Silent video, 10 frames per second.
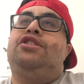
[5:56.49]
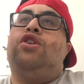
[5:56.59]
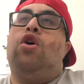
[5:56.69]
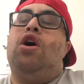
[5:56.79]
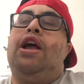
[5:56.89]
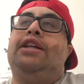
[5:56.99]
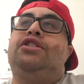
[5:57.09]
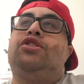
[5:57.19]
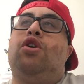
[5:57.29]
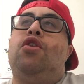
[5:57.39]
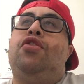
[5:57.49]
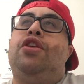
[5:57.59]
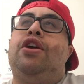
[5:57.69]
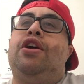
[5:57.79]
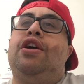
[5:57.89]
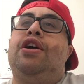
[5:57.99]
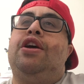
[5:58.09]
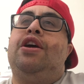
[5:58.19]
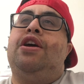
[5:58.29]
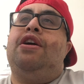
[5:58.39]
got
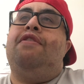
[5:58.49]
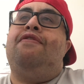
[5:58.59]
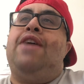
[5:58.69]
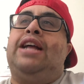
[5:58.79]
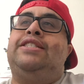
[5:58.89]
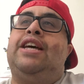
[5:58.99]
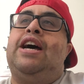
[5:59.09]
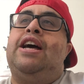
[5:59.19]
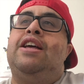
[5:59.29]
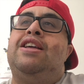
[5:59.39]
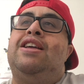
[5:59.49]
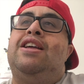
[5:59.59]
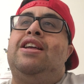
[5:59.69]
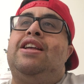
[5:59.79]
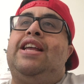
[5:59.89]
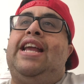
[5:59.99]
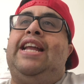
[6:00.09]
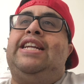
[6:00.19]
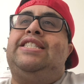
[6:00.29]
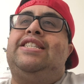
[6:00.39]
the factor
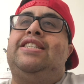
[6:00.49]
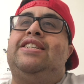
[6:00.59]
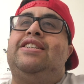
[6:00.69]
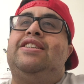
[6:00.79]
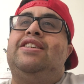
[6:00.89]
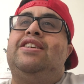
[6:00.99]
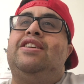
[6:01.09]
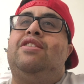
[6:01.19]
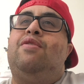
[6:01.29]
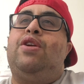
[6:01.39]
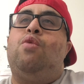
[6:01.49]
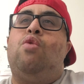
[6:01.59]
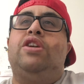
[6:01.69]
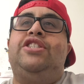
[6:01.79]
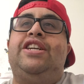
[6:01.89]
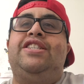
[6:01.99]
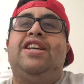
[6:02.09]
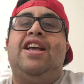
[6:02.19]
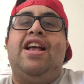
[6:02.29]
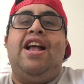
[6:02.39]
in it where you watch it
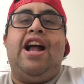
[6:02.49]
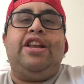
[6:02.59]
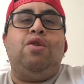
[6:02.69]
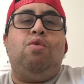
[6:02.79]
and you're